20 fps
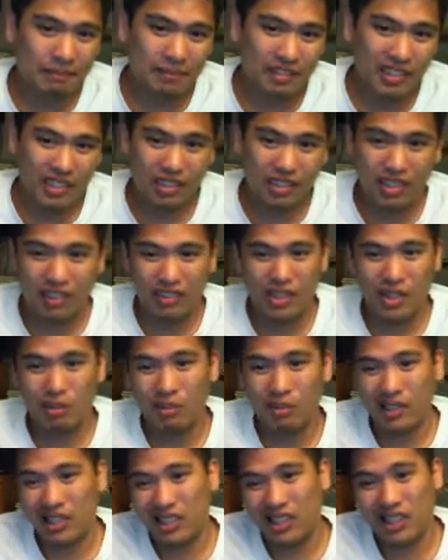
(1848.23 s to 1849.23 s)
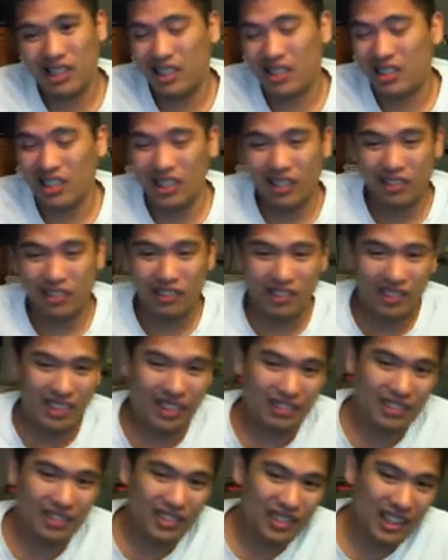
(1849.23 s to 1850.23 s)
With Trevor Smith, just lower
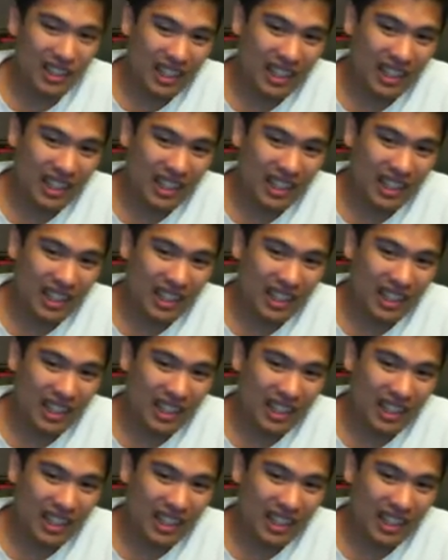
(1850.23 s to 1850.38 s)
level